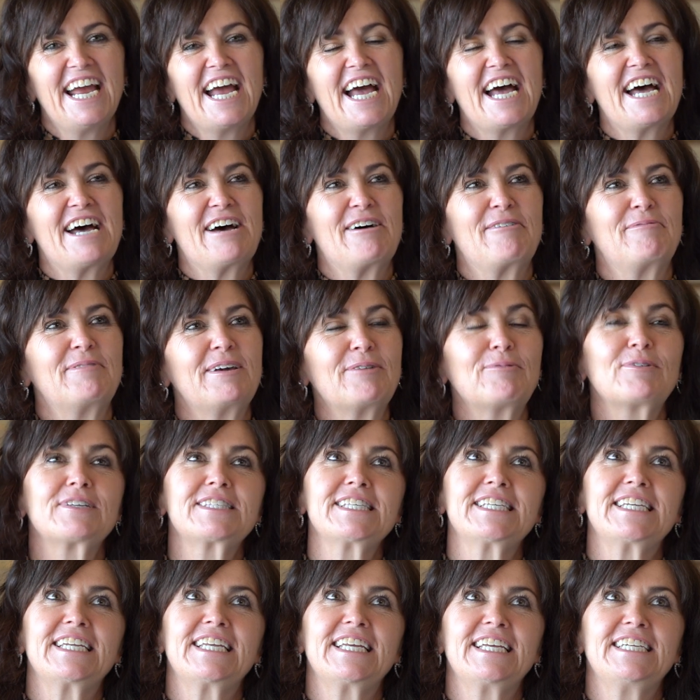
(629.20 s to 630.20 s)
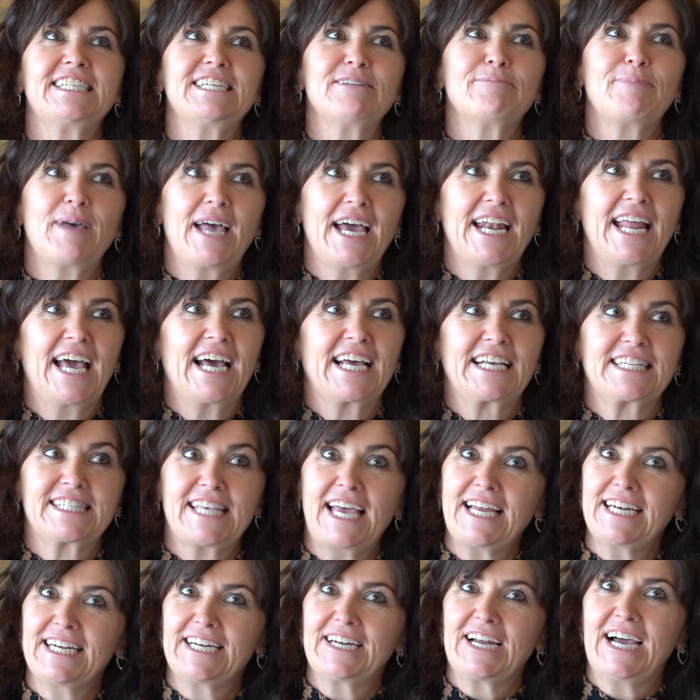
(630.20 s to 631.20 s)
It didn't pan out
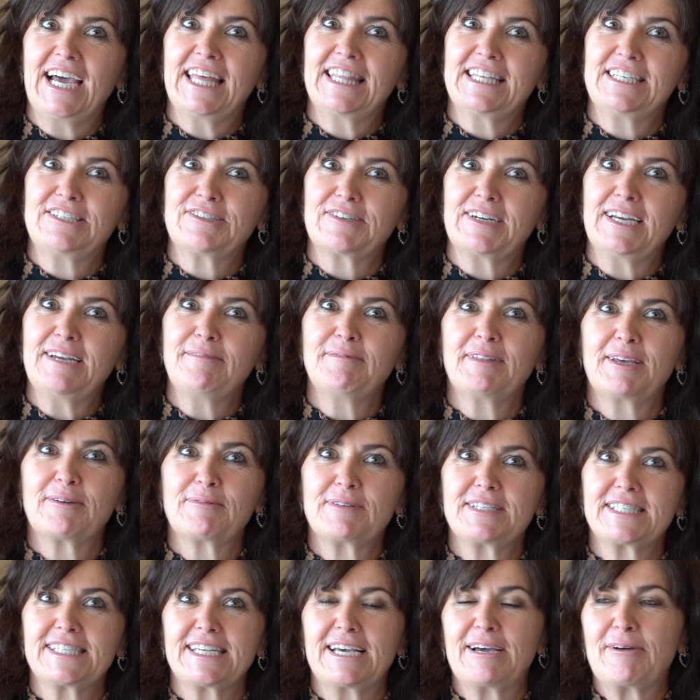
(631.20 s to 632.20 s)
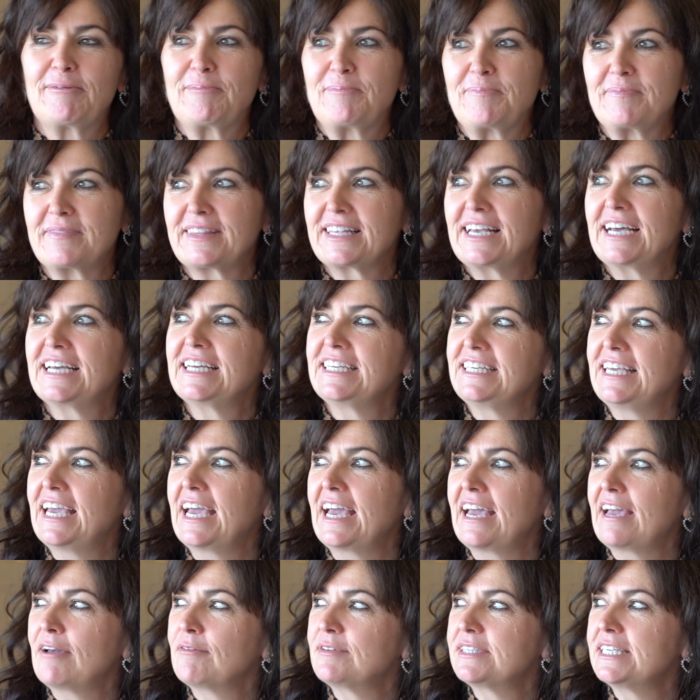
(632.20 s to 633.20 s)
exactly like the dream. There was,
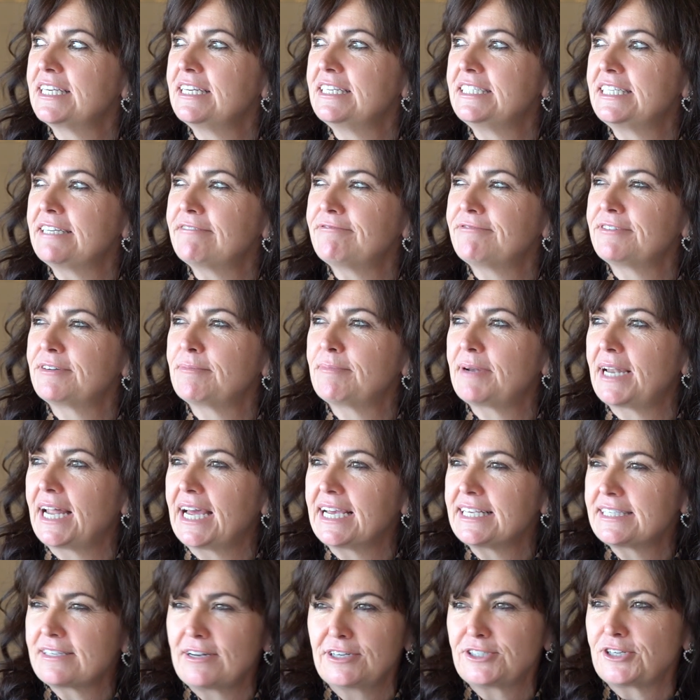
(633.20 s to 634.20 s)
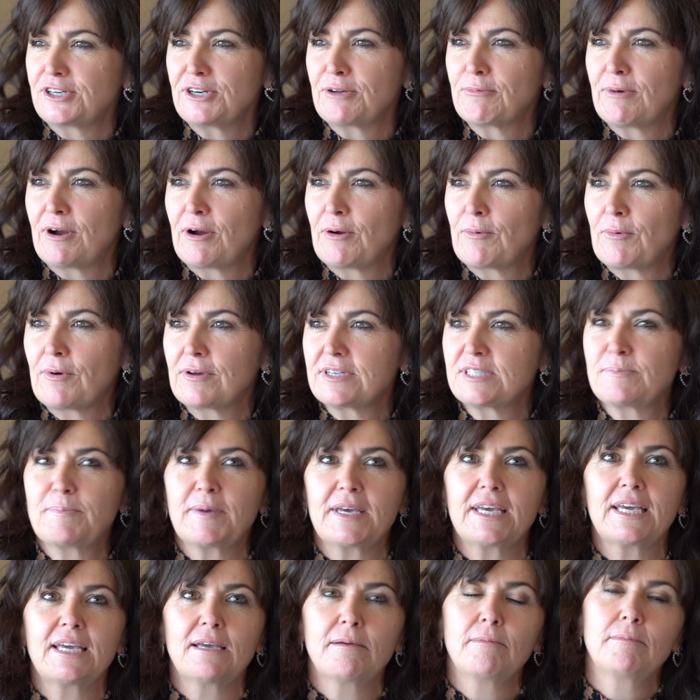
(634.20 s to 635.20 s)
it was in a different place and I don't know where it was,
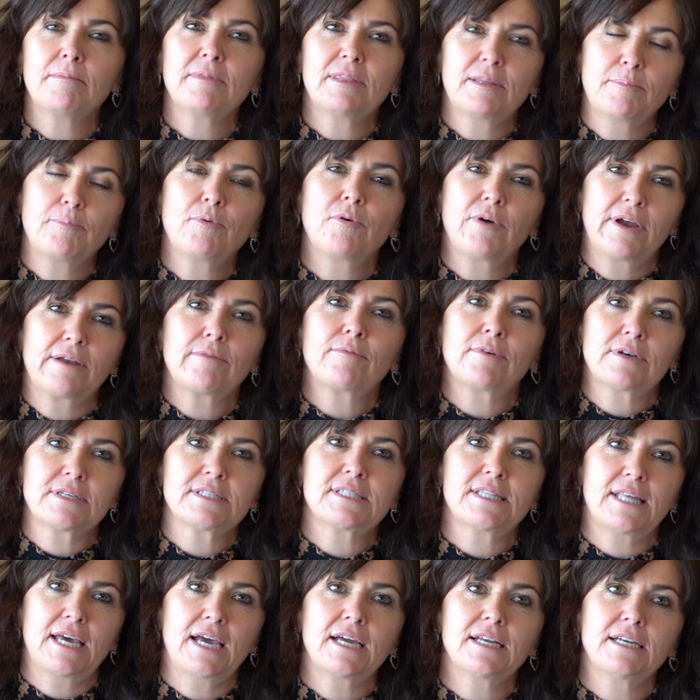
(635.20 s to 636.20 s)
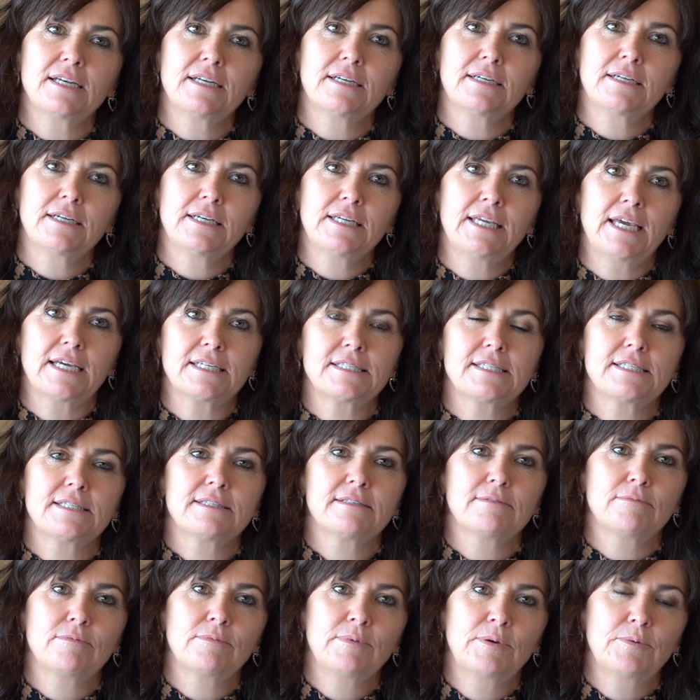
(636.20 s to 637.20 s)
but the point was that,
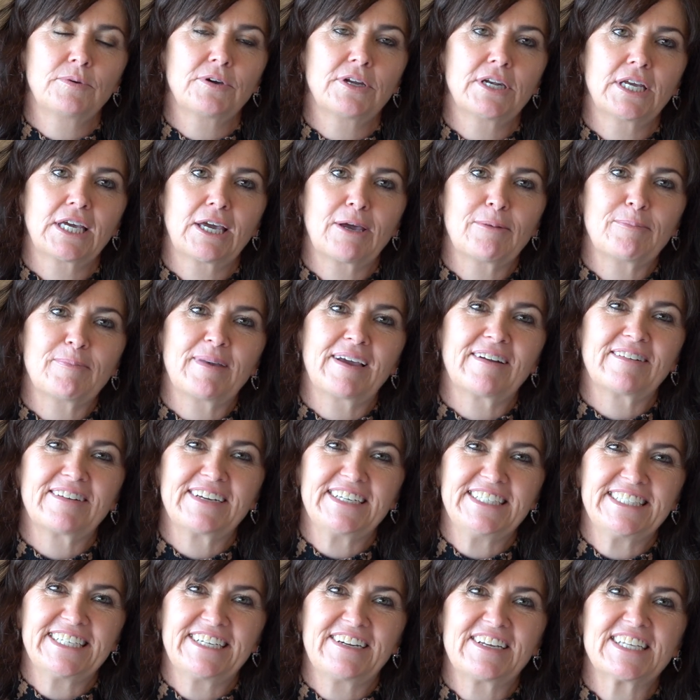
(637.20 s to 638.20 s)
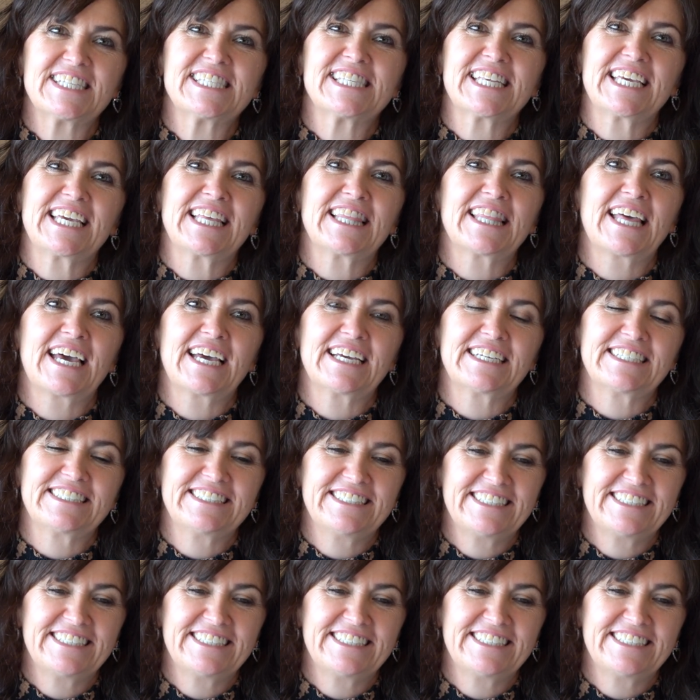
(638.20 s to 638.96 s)
yes, we were going to get married and I seen that.